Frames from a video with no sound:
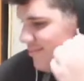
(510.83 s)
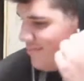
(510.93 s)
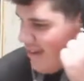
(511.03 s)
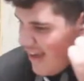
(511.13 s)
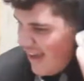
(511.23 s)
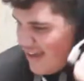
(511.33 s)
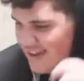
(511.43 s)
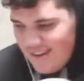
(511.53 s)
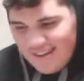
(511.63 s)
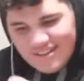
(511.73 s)

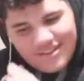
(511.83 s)
Man,